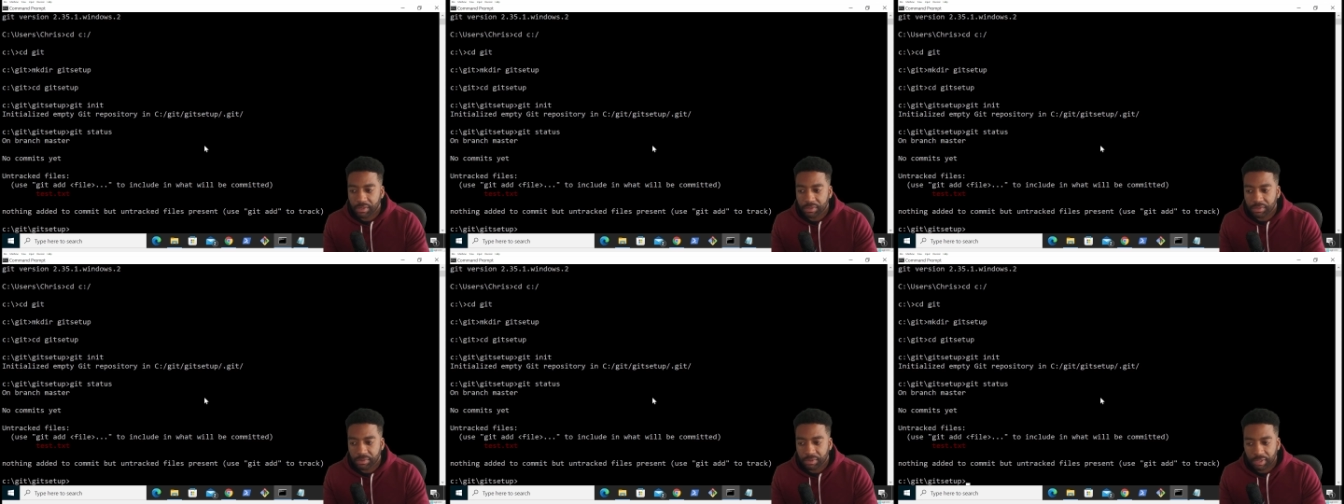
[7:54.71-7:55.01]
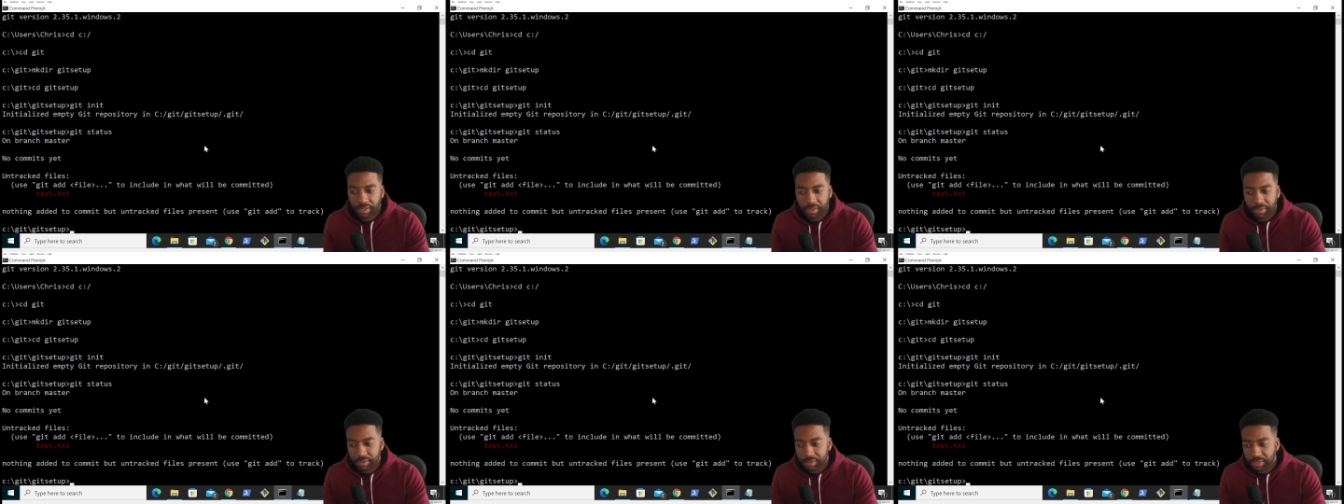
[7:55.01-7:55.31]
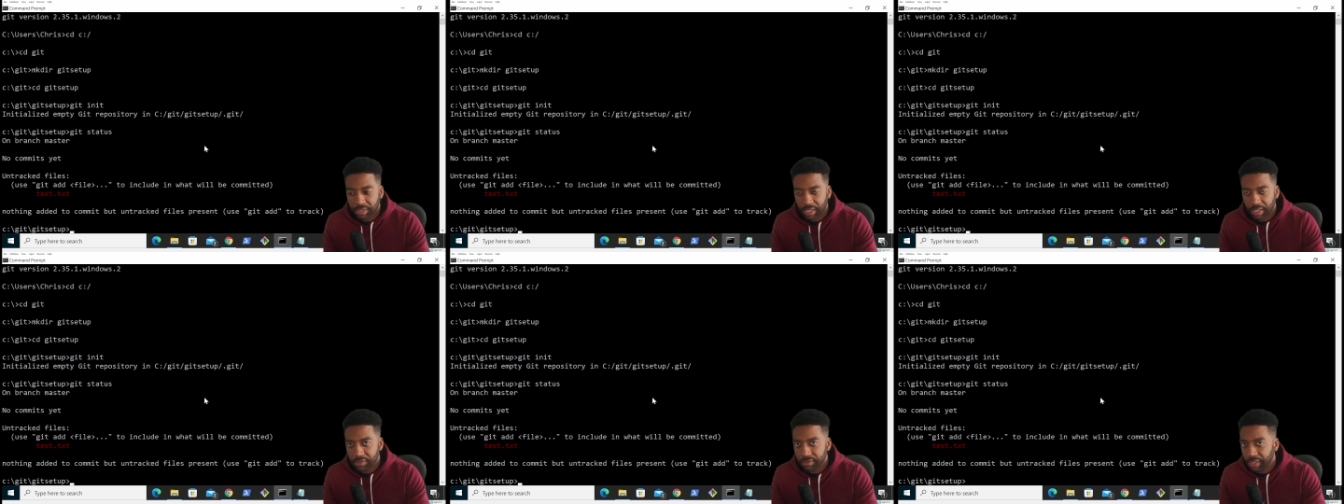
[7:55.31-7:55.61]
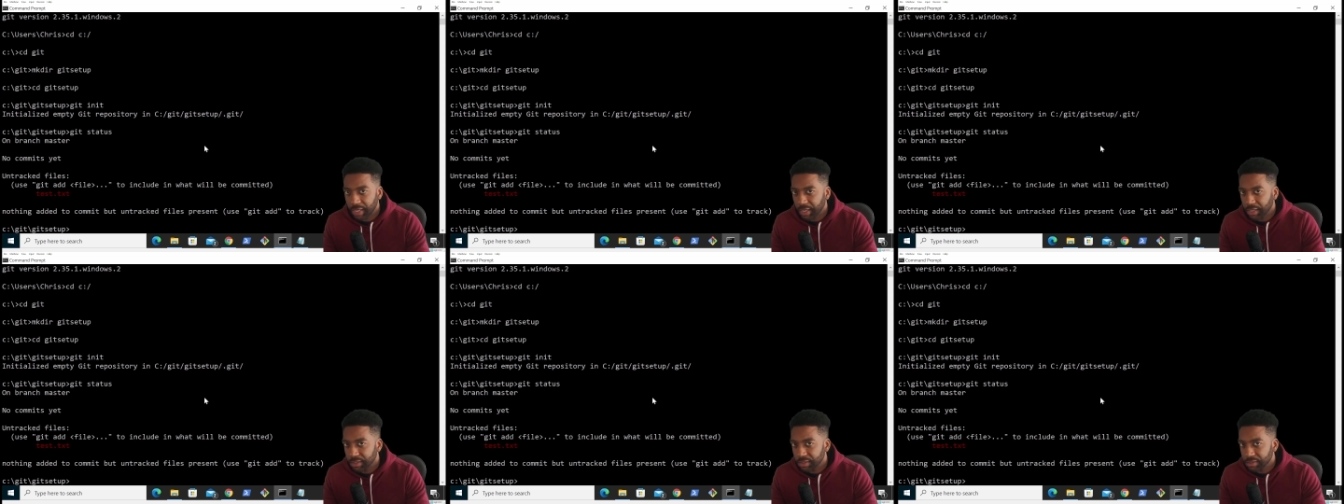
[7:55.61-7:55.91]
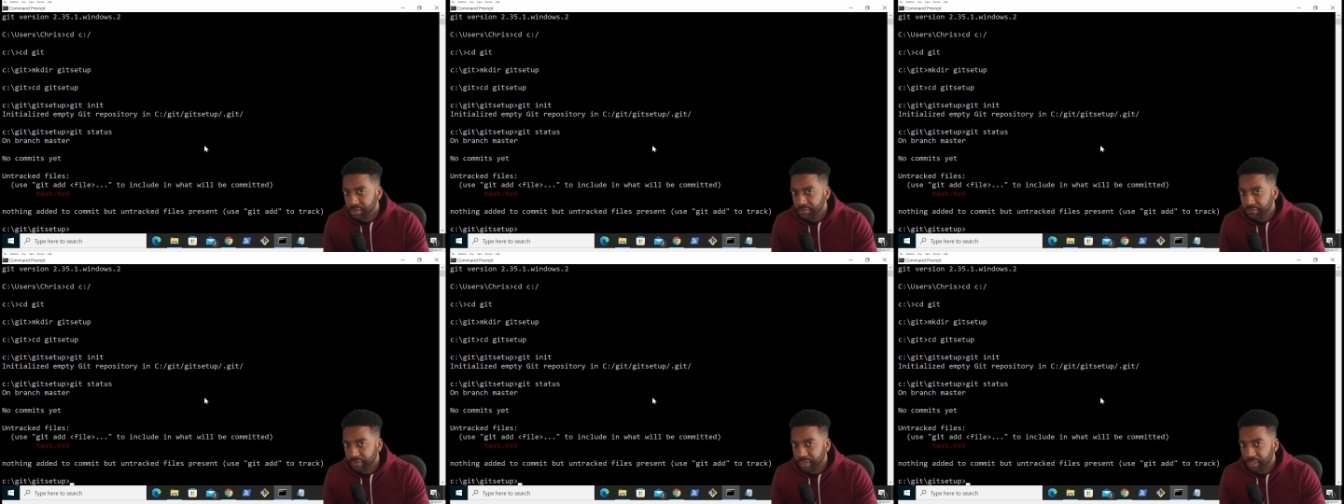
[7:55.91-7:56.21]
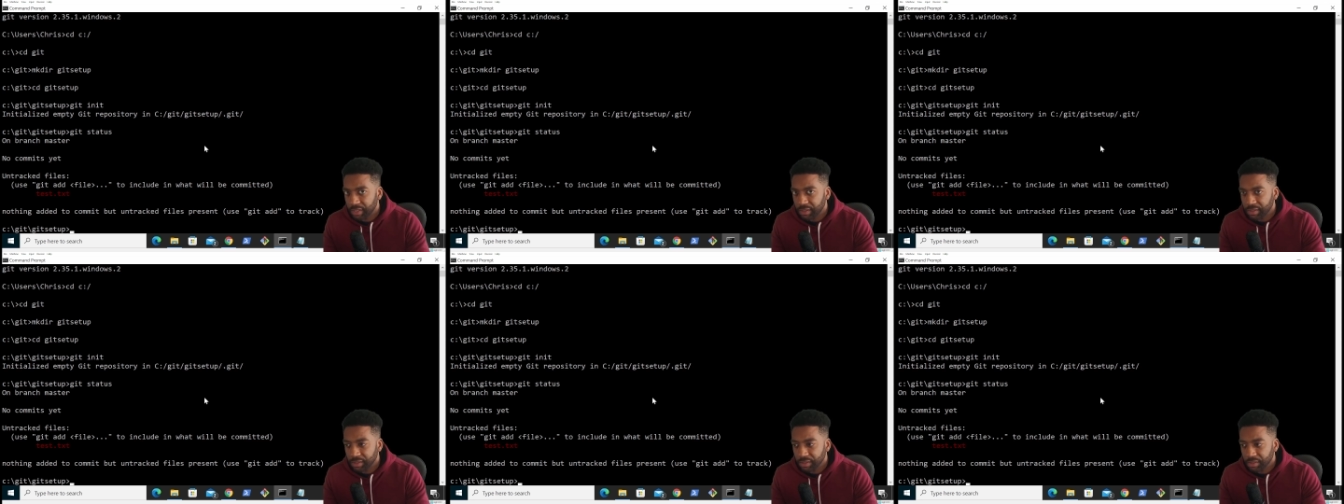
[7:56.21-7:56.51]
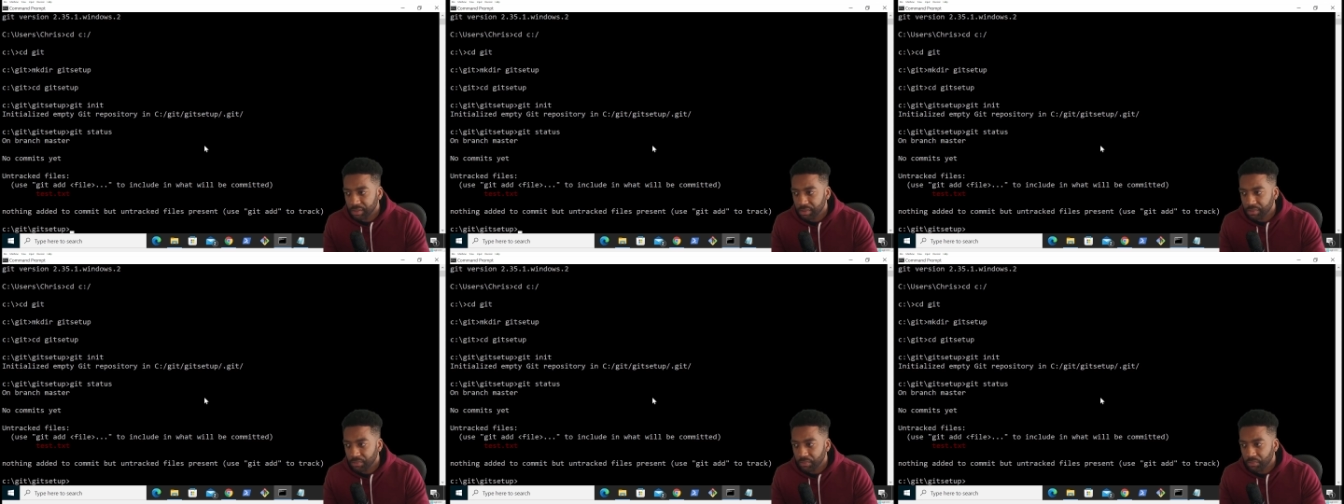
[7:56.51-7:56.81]
So Git is not tracking this file
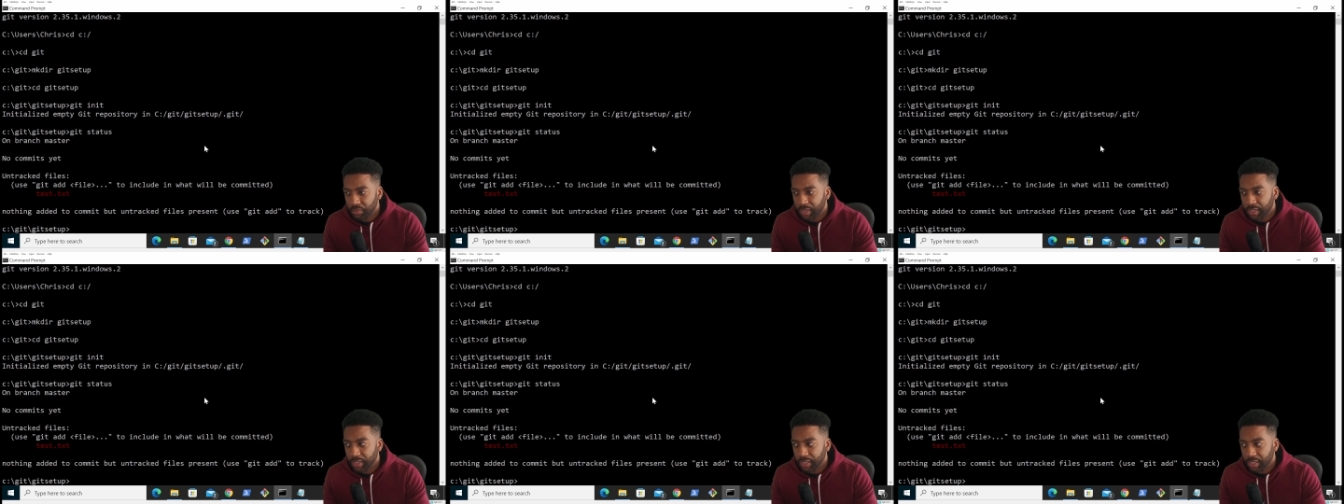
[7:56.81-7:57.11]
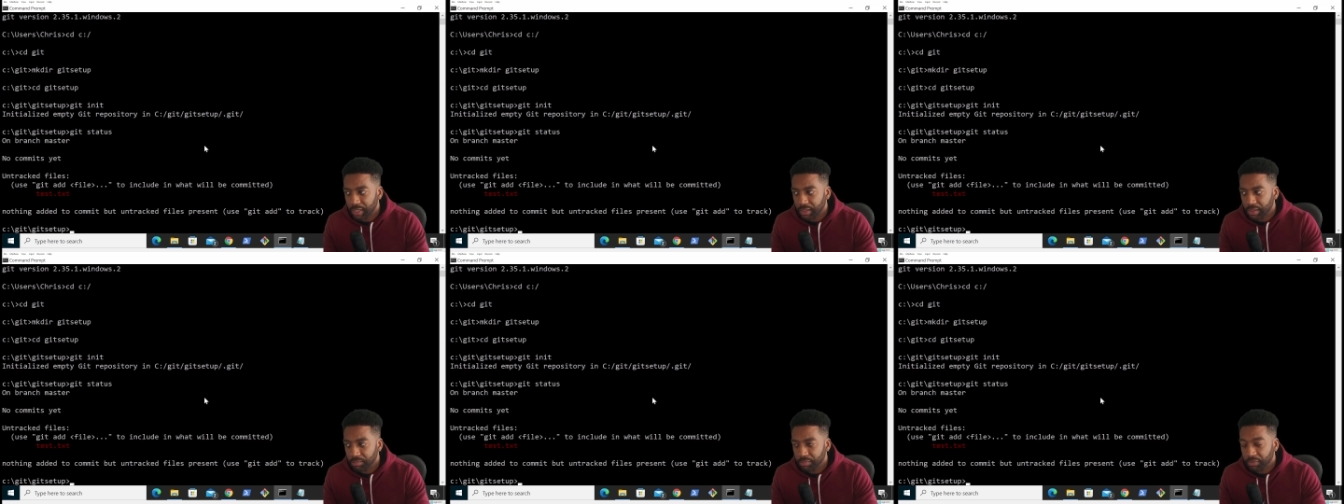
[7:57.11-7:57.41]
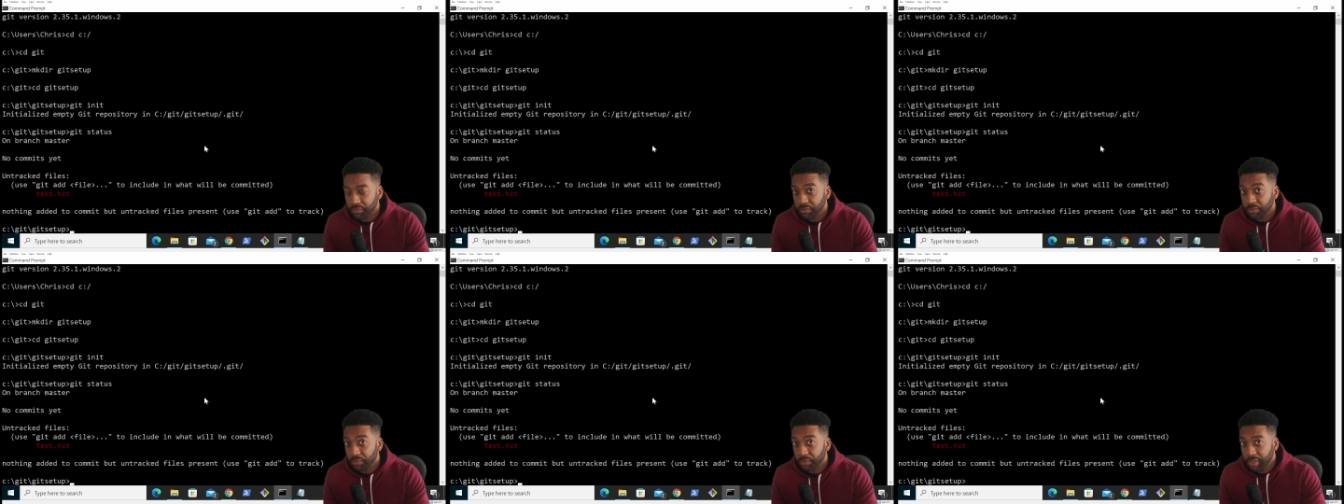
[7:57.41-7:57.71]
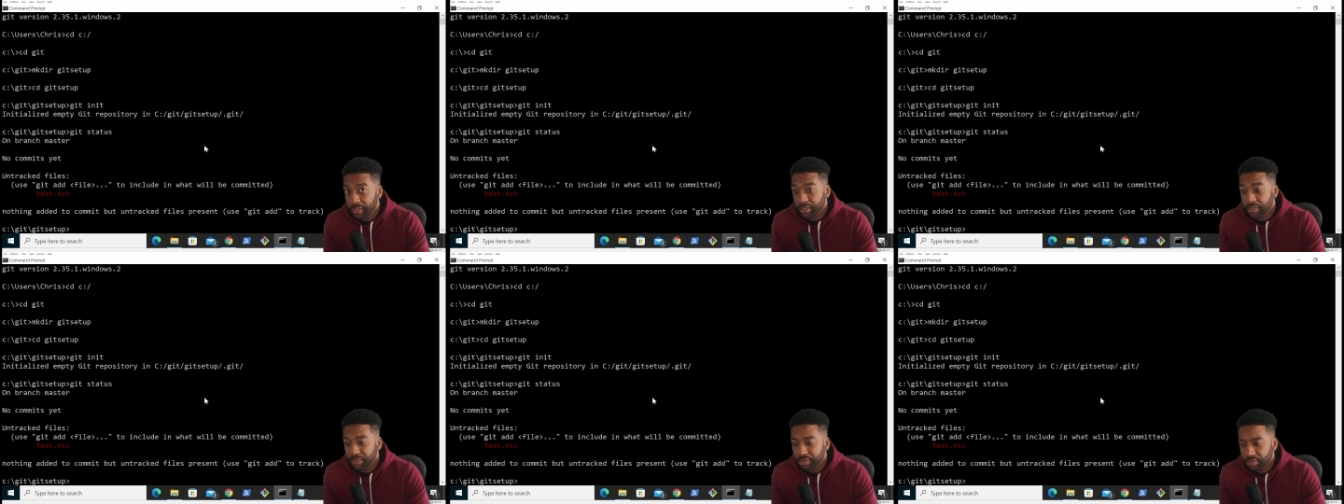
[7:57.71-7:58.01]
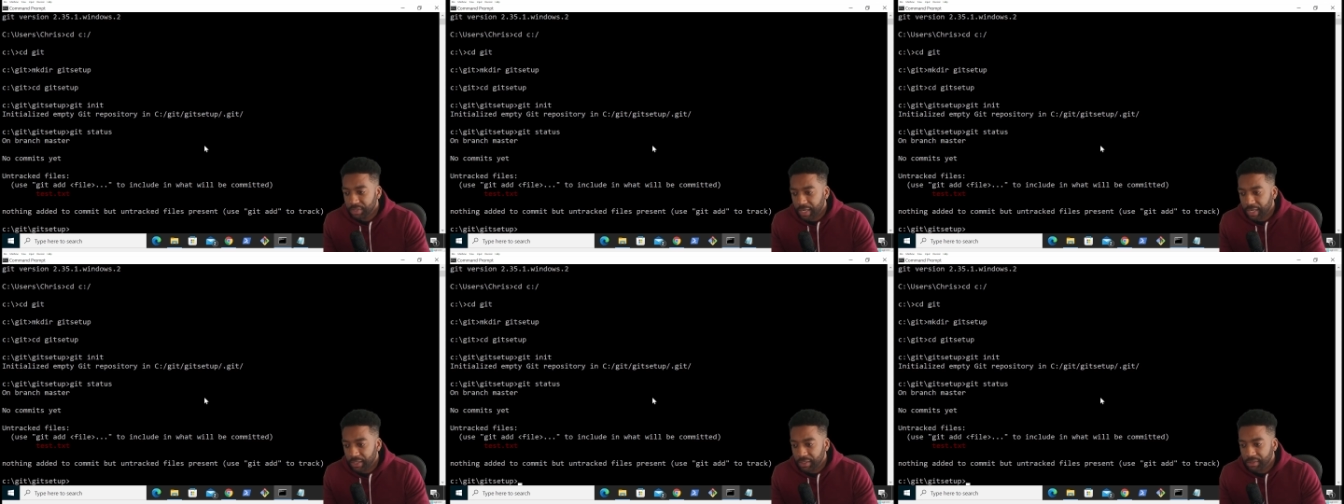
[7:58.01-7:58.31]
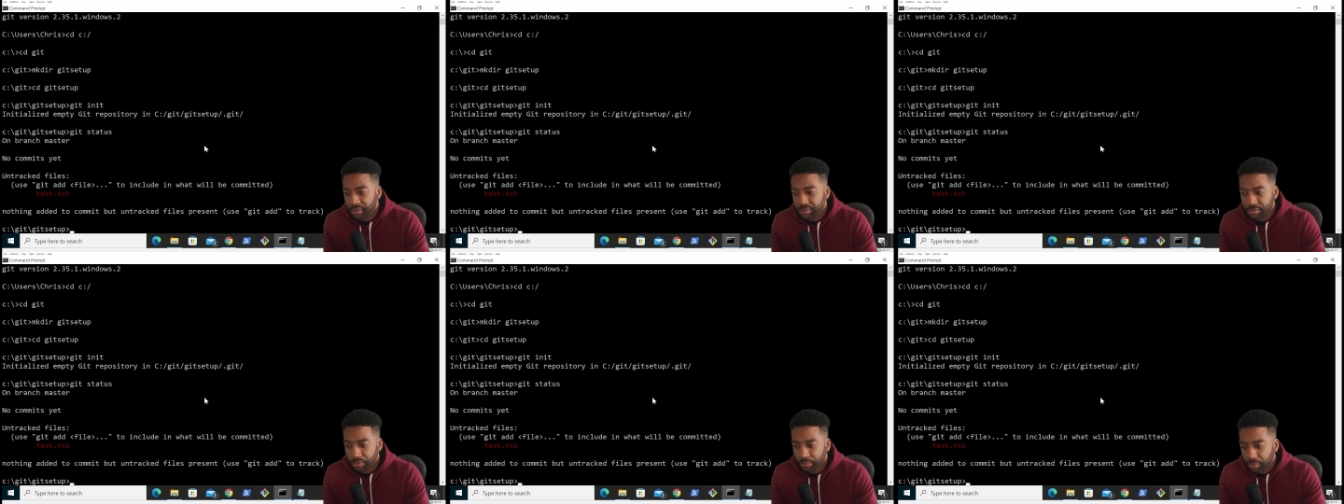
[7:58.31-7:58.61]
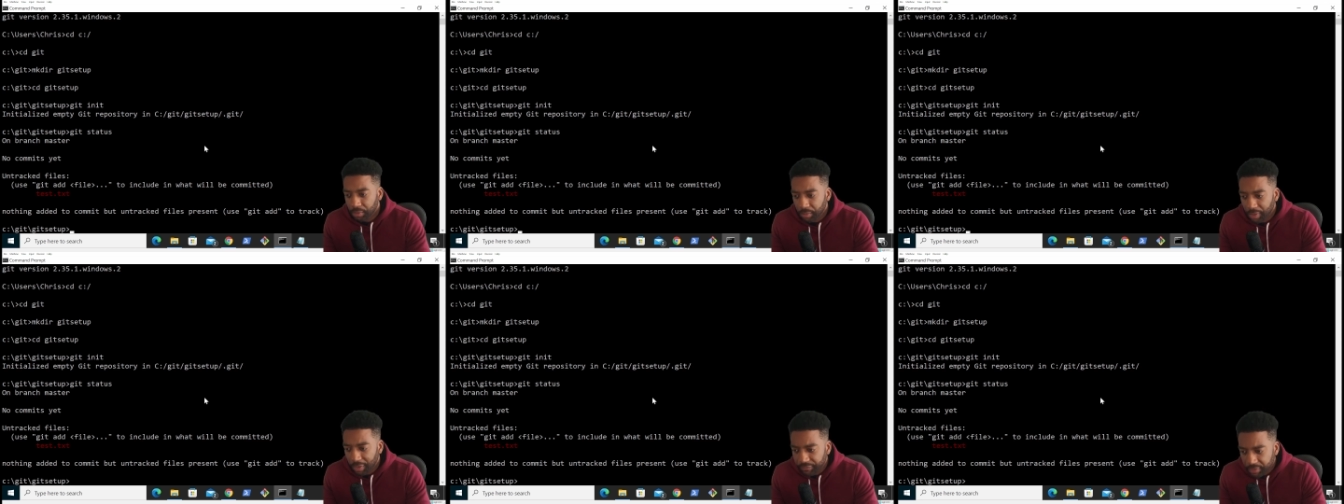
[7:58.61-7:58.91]
right now, but we want it to track it. So what
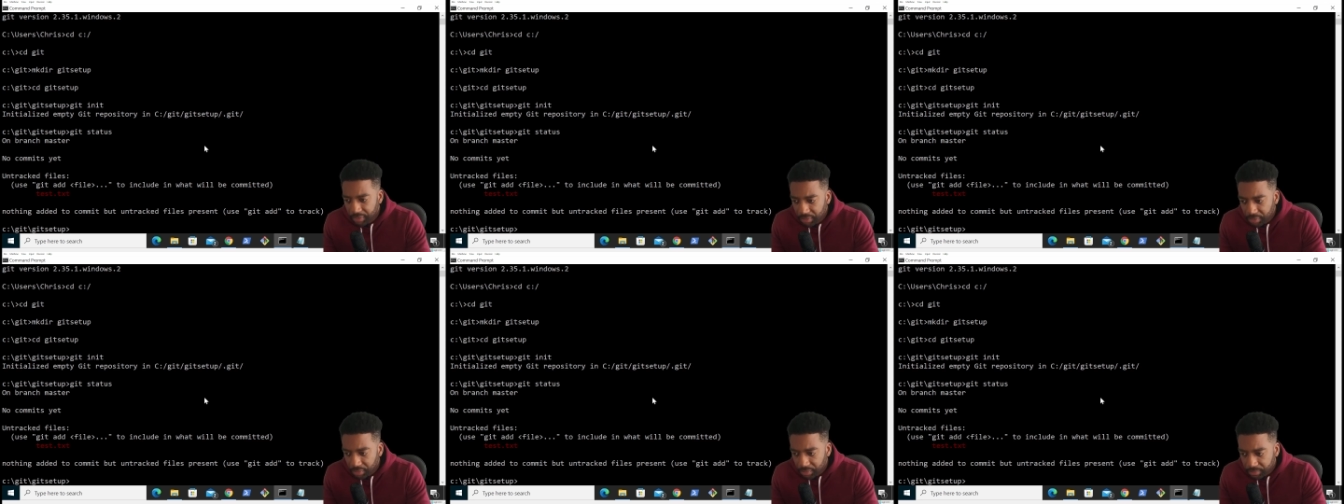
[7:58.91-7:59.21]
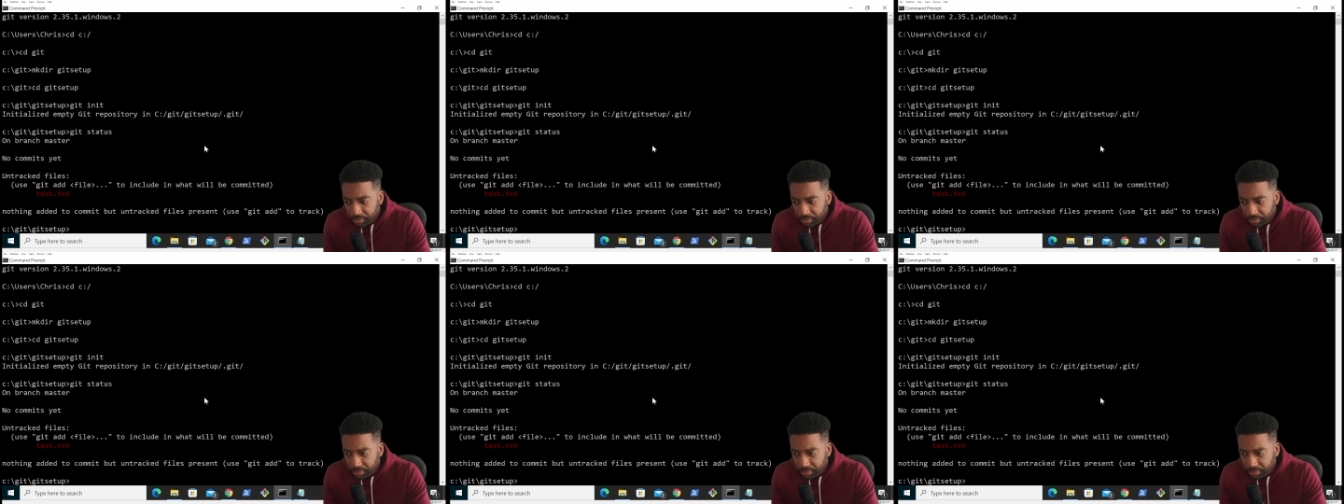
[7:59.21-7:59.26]
do we have to do?